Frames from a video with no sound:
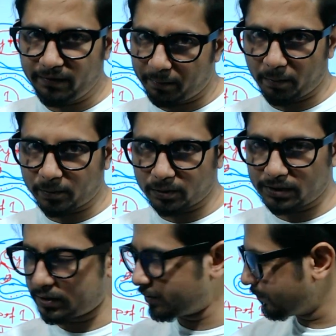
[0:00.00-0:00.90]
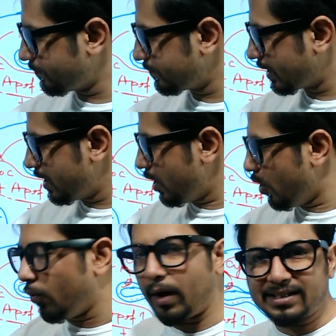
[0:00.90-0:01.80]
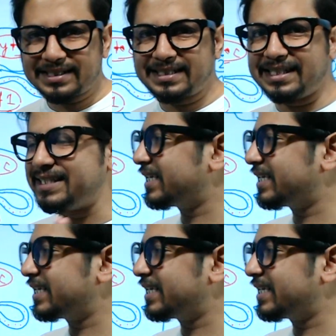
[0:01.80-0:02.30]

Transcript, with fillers: of apoptosis. Once this